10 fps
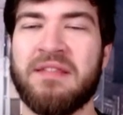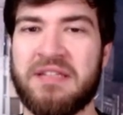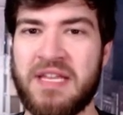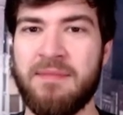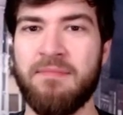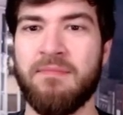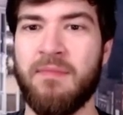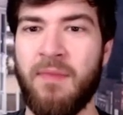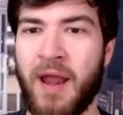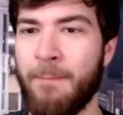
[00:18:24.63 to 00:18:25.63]
the team
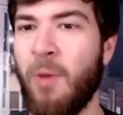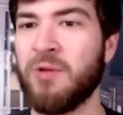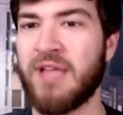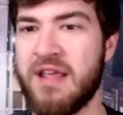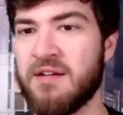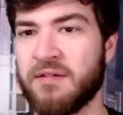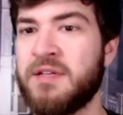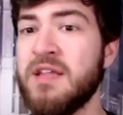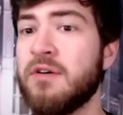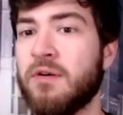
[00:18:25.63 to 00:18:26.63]
on a multi-year
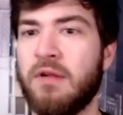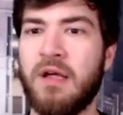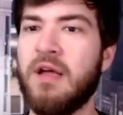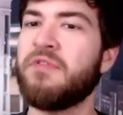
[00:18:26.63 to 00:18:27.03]
deal